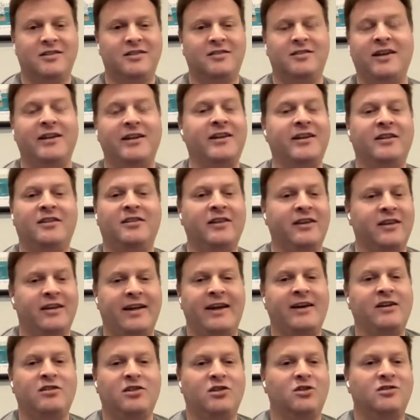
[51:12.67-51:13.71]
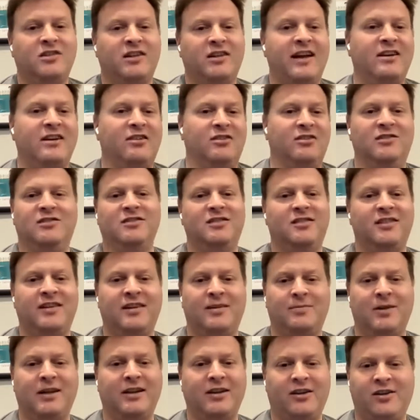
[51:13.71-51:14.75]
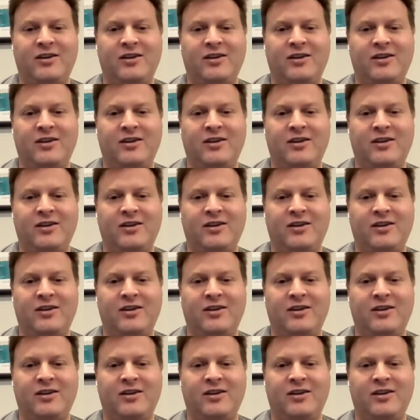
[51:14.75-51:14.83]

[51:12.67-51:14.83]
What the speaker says: They can't close it out. I'm like,